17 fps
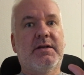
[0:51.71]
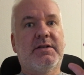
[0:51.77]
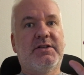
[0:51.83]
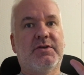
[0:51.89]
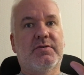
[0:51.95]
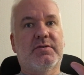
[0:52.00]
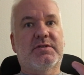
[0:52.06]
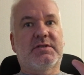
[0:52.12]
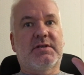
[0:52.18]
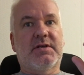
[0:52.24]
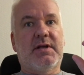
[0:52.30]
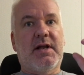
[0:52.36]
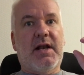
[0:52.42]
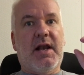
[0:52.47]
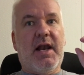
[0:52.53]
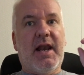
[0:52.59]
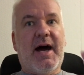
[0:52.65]
use
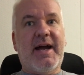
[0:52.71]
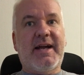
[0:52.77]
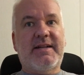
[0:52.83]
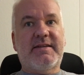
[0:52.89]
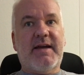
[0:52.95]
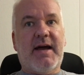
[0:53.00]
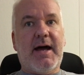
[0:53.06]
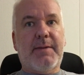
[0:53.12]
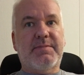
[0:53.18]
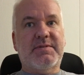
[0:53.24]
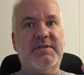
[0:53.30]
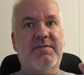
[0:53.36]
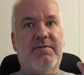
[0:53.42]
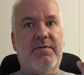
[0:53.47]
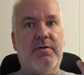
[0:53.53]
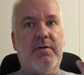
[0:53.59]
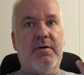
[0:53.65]
light taps
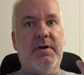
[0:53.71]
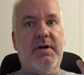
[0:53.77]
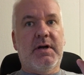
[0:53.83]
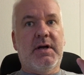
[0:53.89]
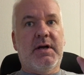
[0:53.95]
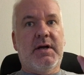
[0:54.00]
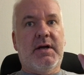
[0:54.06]
for